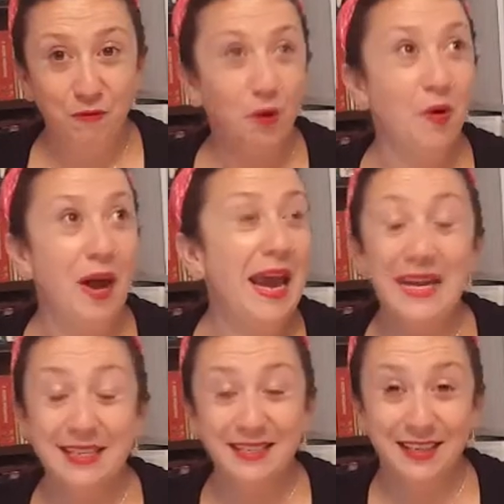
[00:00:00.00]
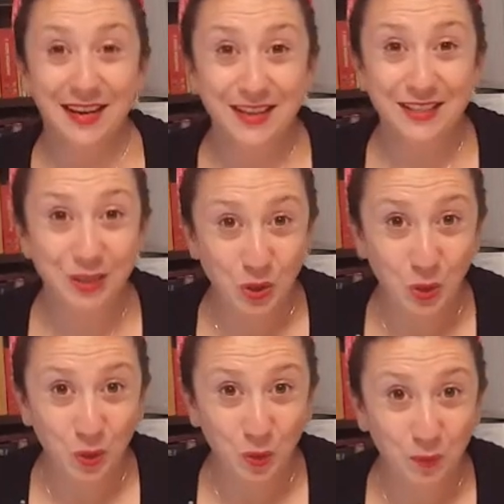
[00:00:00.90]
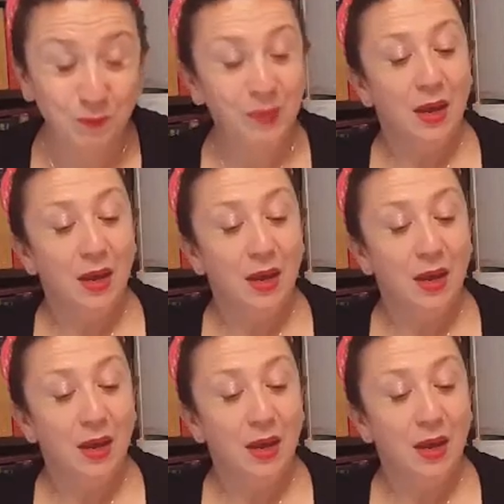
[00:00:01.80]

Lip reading: for any size at all.